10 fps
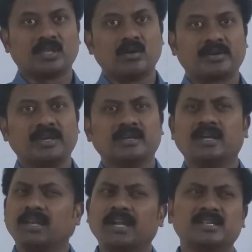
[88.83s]
Okay,
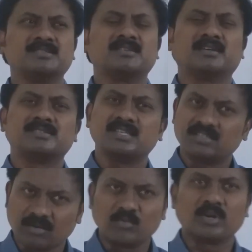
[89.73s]
let us see
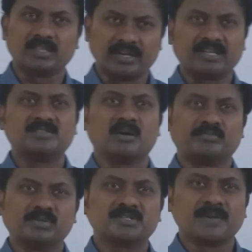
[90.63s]
some more other
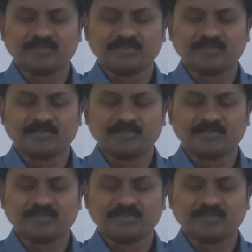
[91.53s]
examples.